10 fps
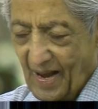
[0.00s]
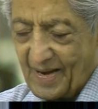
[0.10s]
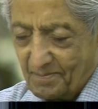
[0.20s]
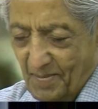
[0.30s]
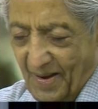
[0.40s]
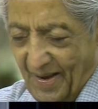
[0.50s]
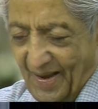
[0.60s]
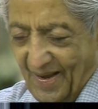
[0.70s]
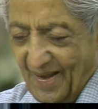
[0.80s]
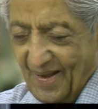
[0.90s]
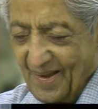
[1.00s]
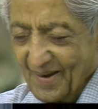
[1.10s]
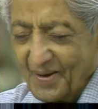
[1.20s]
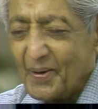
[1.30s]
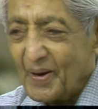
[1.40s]
and
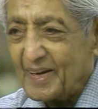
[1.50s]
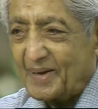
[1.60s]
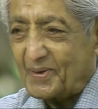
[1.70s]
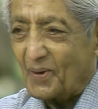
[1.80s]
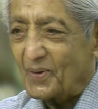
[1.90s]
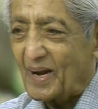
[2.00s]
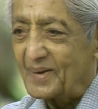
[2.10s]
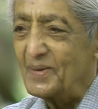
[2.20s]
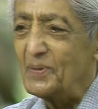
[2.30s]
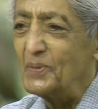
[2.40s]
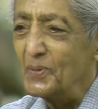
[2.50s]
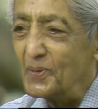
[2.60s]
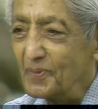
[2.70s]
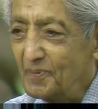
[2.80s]
look at it all anew,